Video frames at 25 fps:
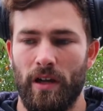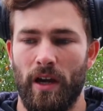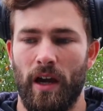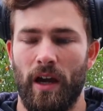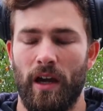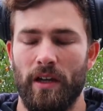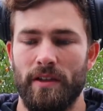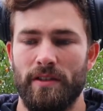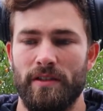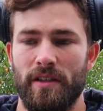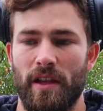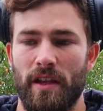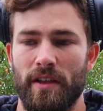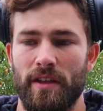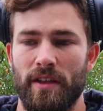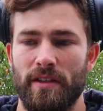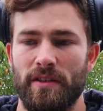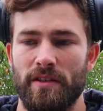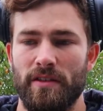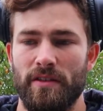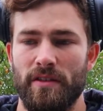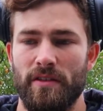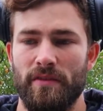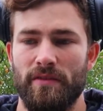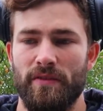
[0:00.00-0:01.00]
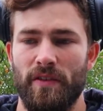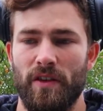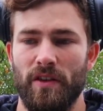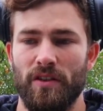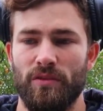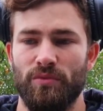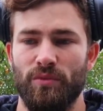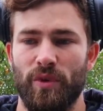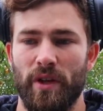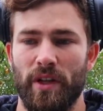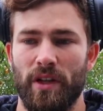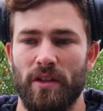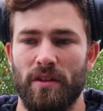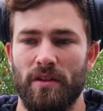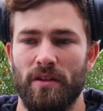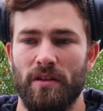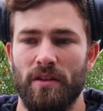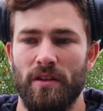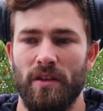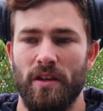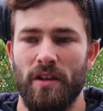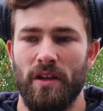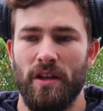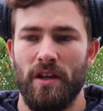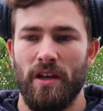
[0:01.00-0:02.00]
I'd say this is the first week
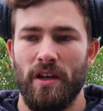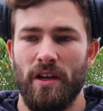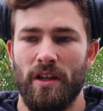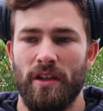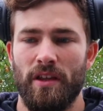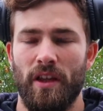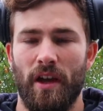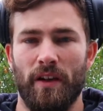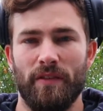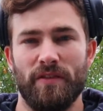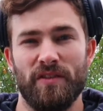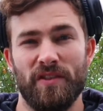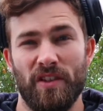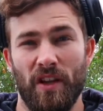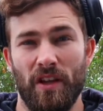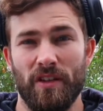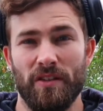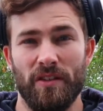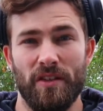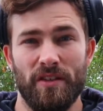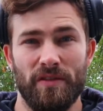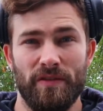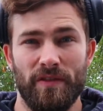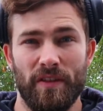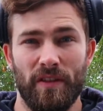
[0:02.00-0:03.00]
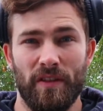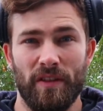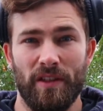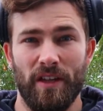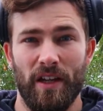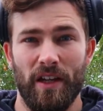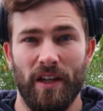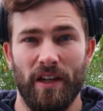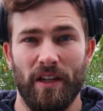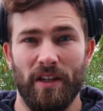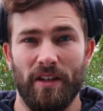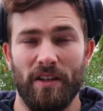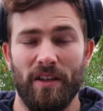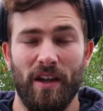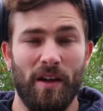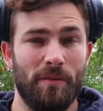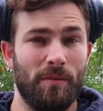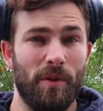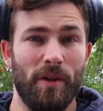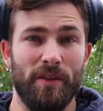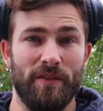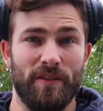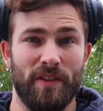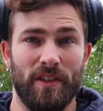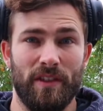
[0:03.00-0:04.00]
that I've started to feel the diet. I'm
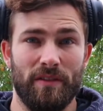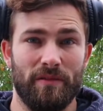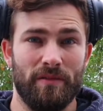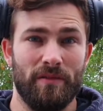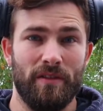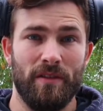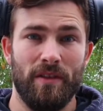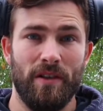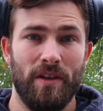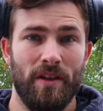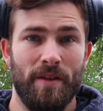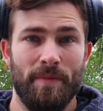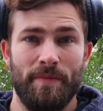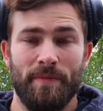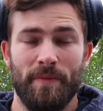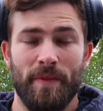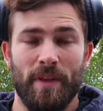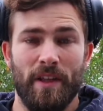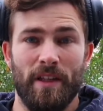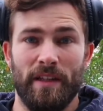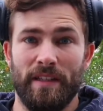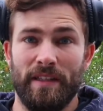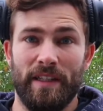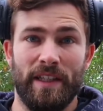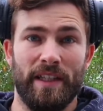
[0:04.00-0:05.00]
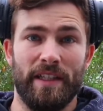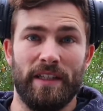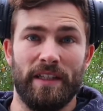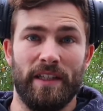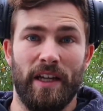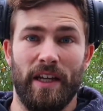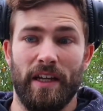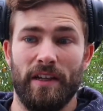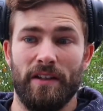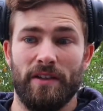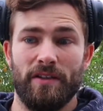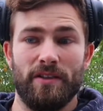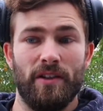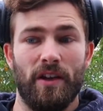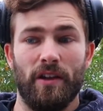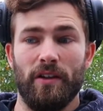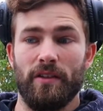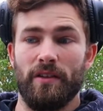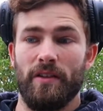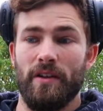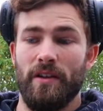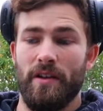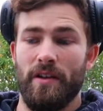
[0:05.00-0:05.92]
not even lean yet, so